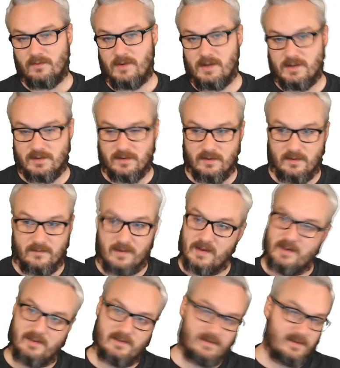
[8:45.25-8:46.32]
creature of
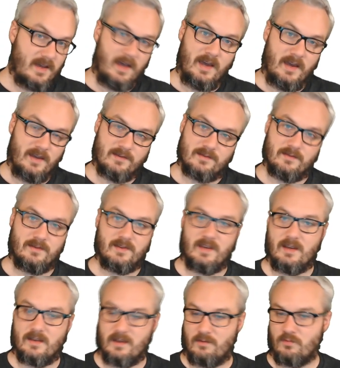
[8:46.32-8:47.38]
any size, so
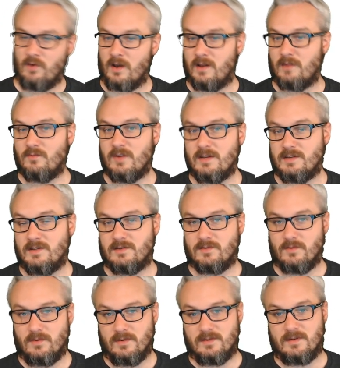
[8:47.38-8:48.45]
think like Rotting
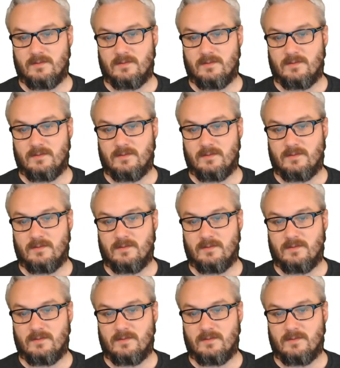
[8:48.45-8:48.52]
Regisaur.